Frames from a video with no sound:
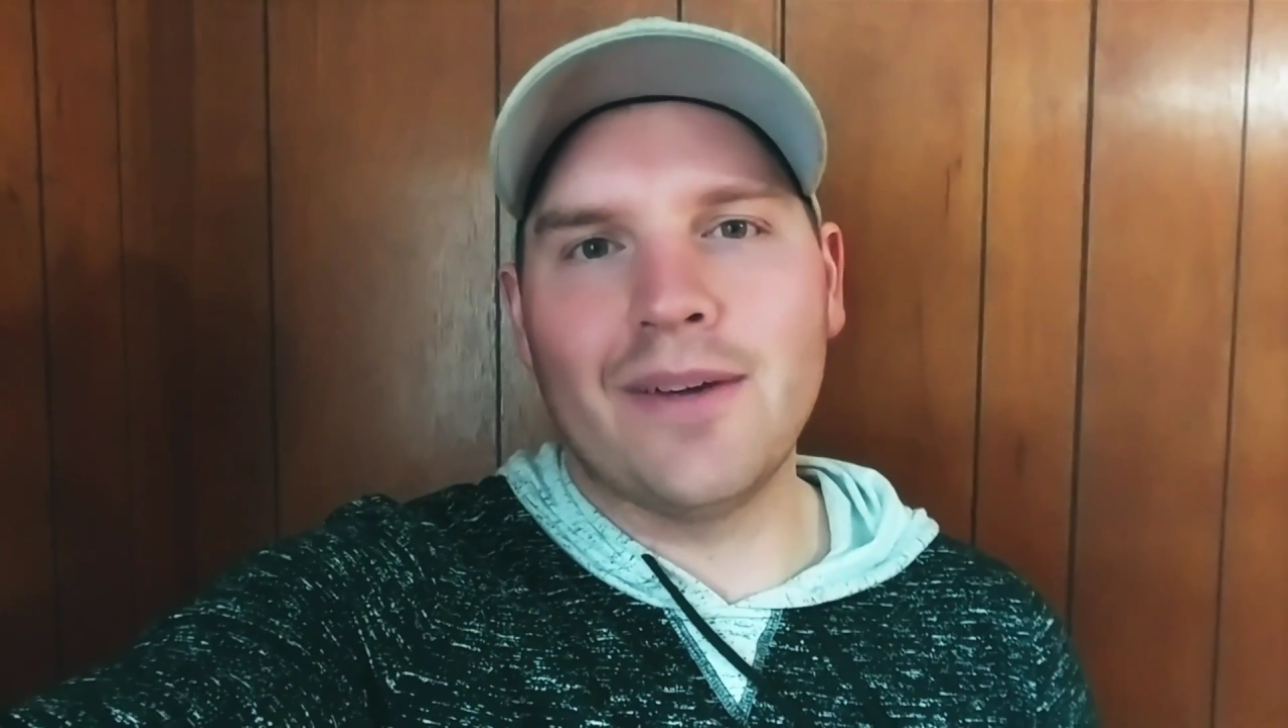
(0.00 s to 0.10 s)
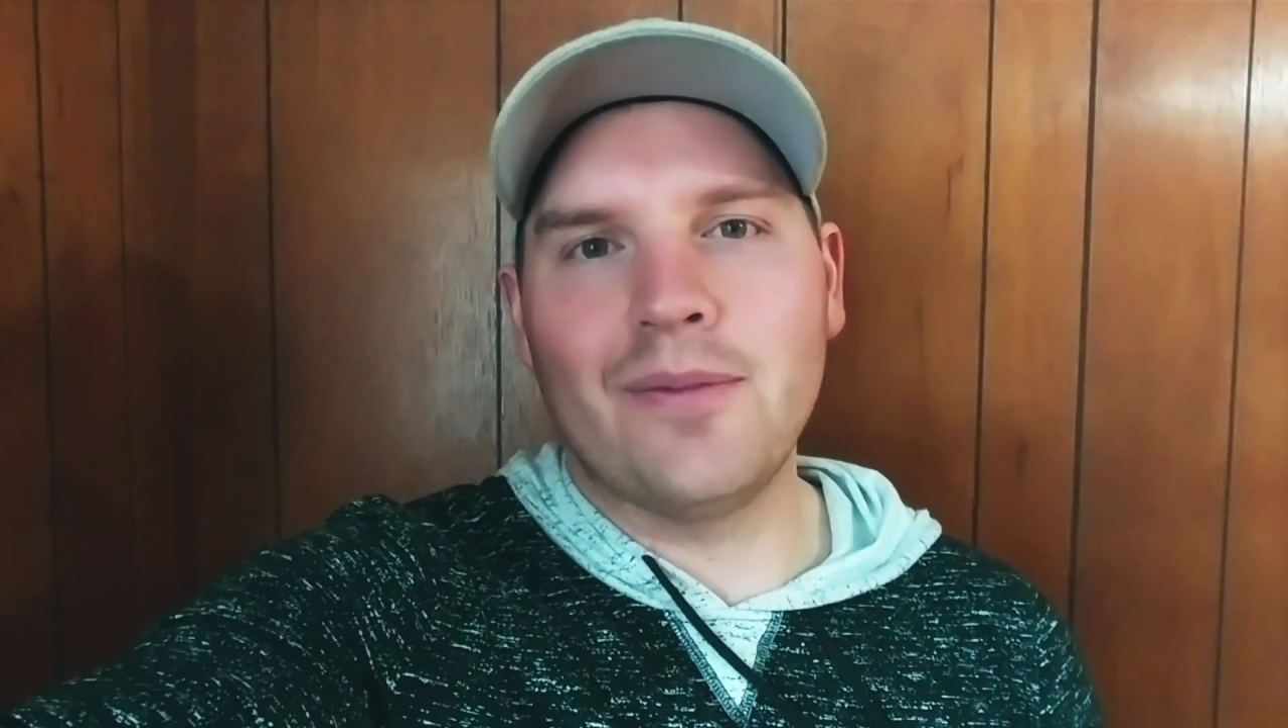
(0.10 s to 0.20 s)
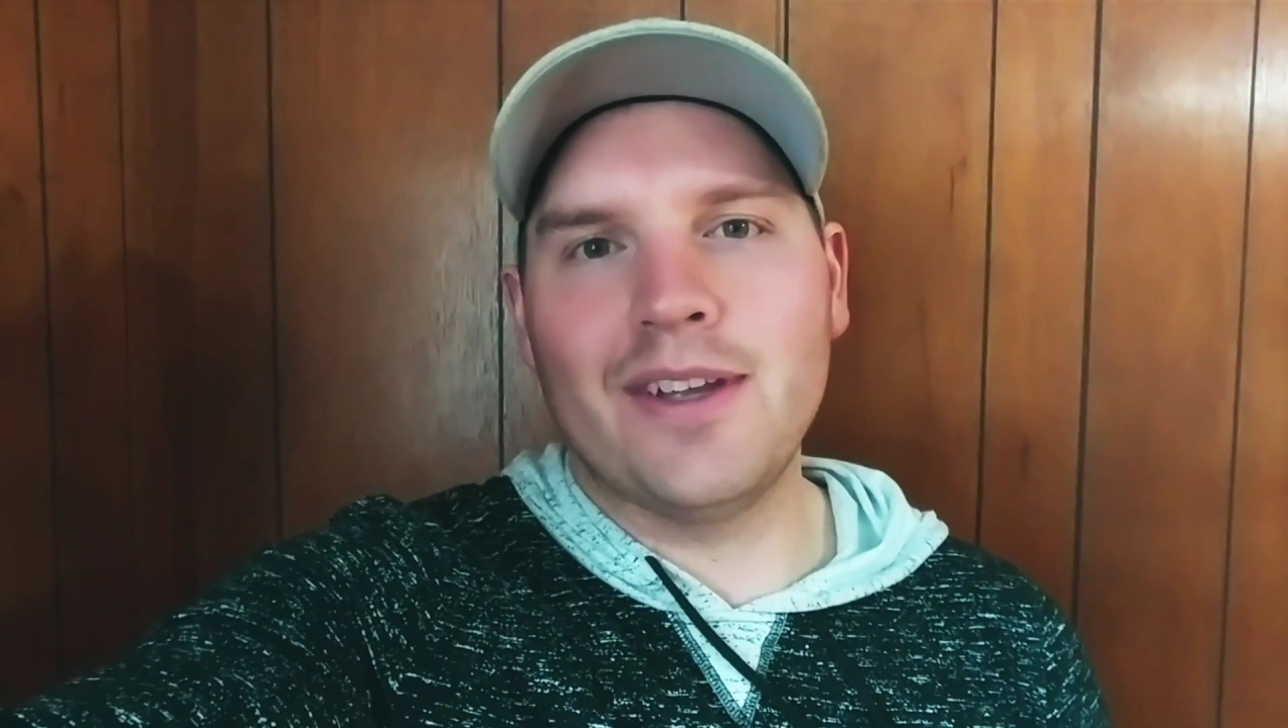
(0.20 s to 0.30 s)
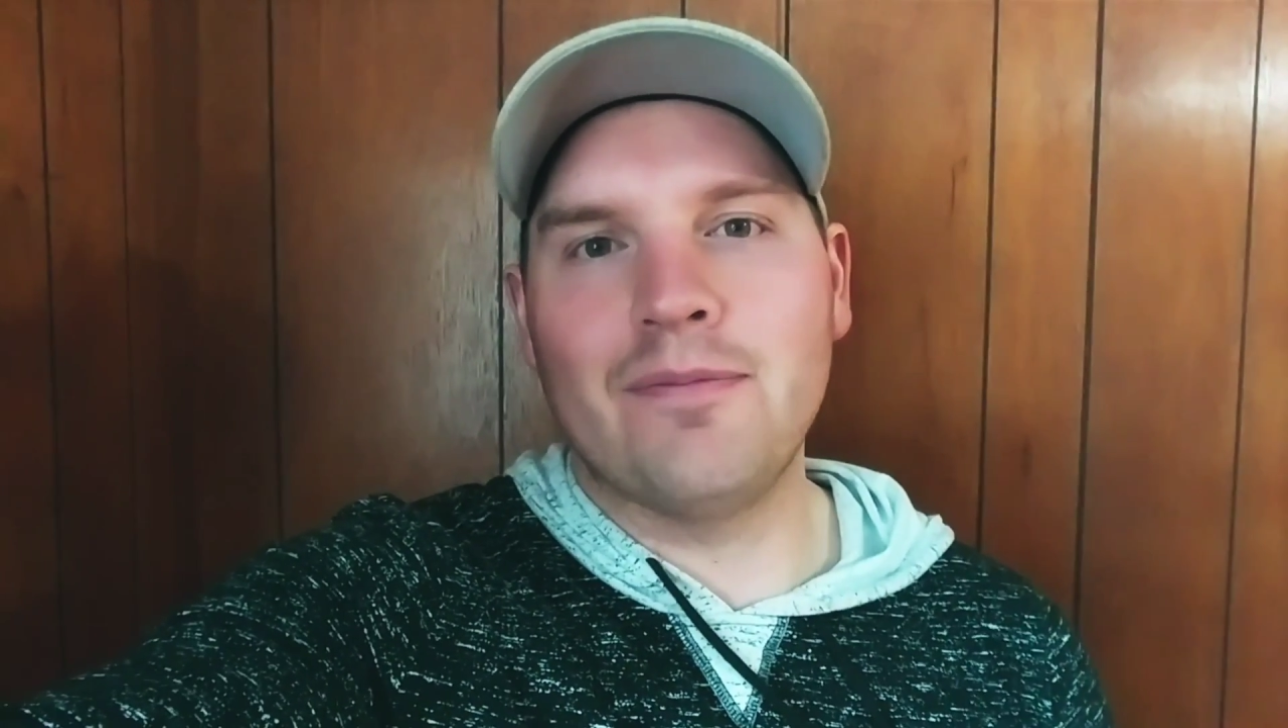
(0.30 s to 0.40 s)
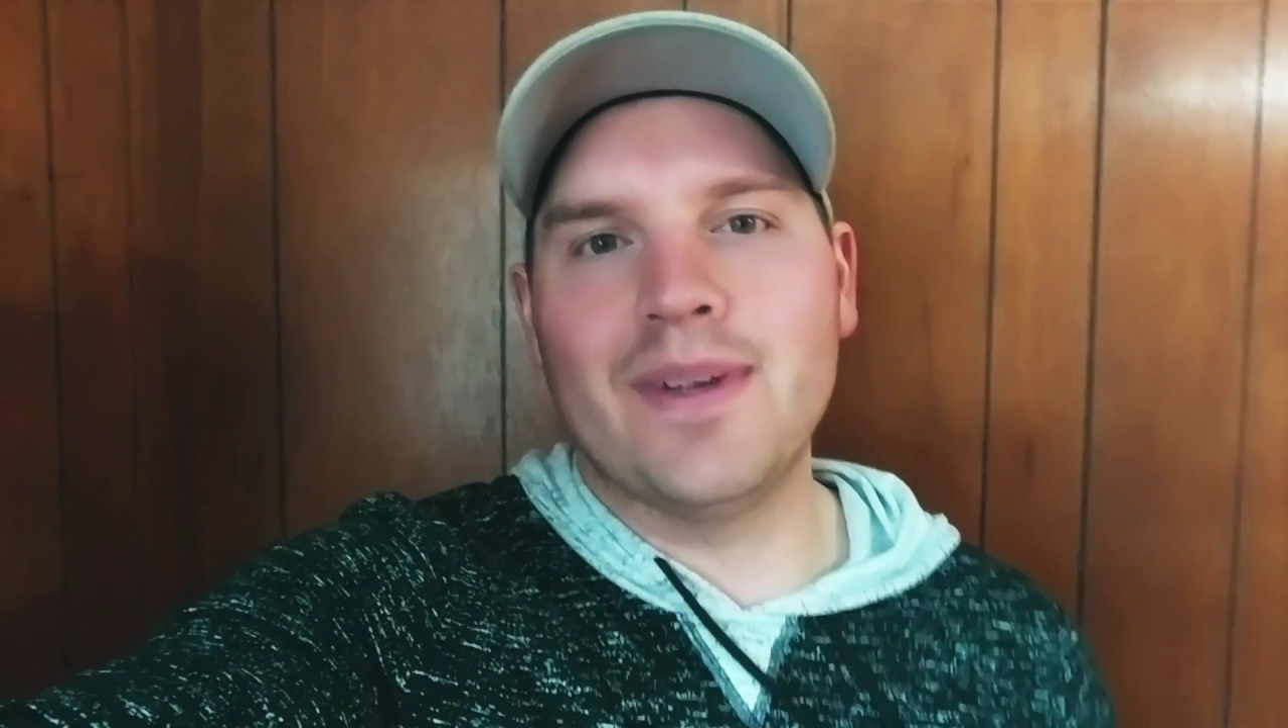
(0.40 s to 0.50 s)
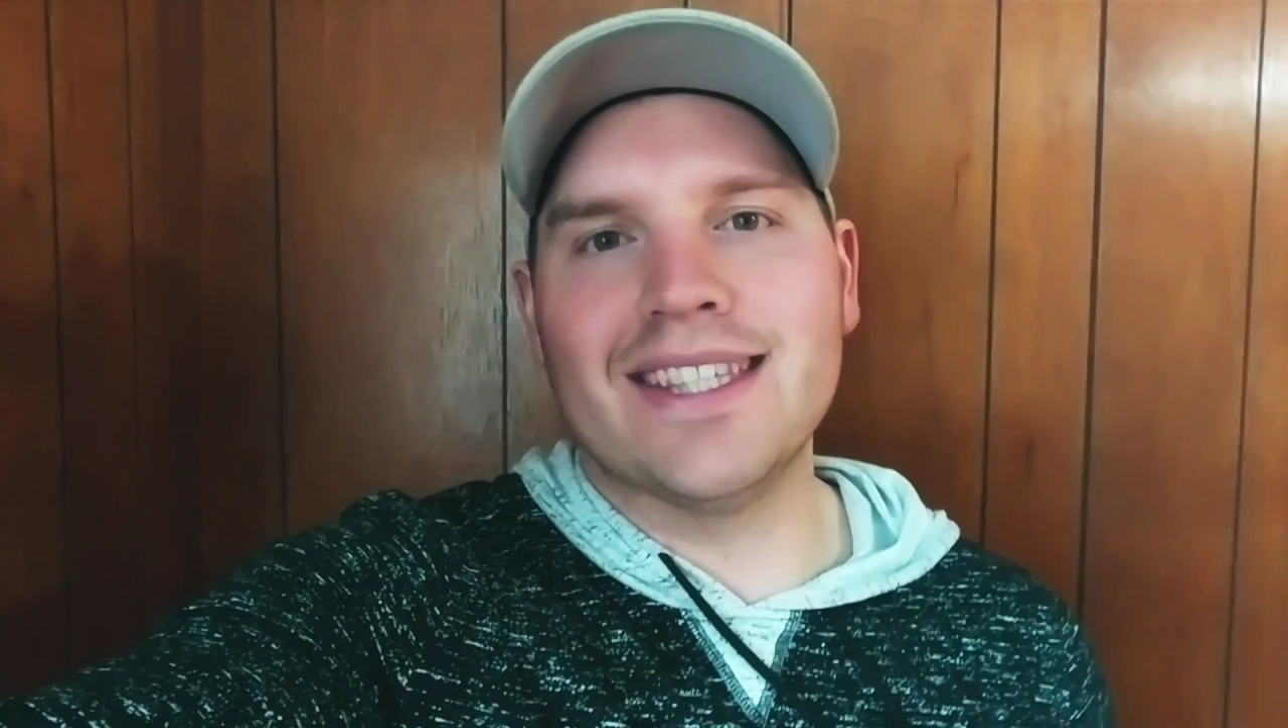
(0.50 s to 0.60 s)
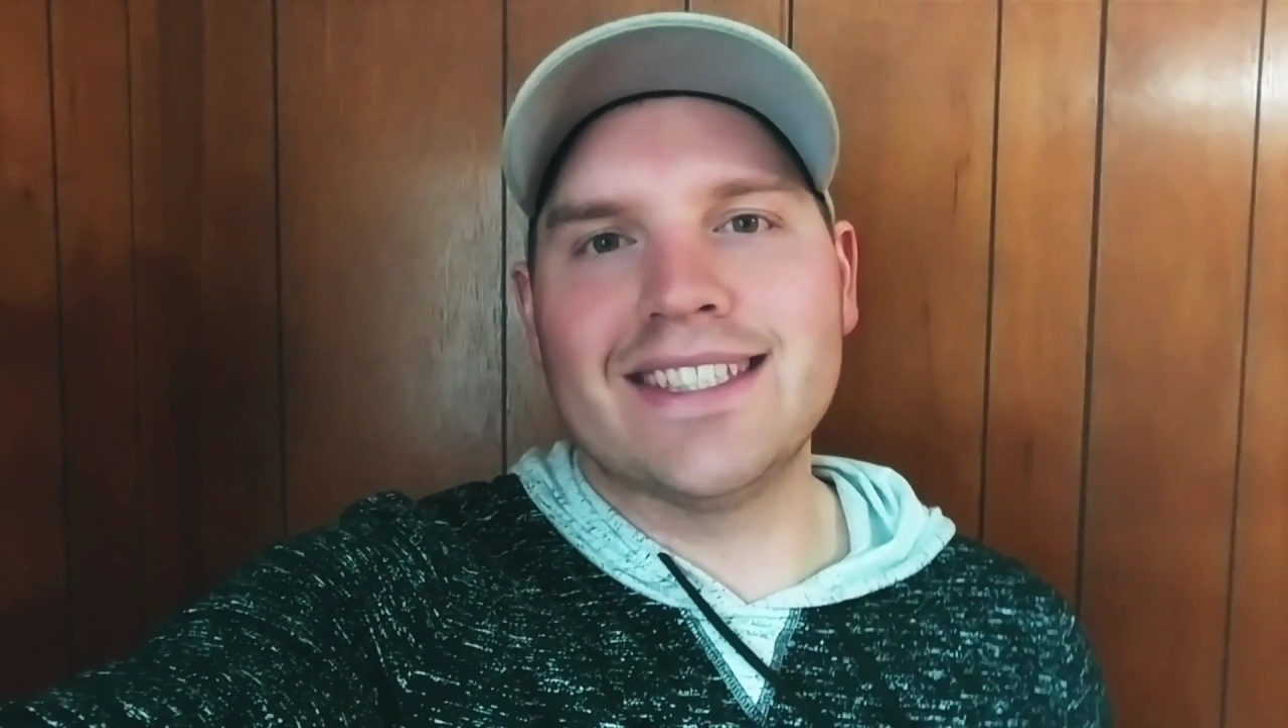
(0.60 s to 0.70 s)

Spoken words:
that we've been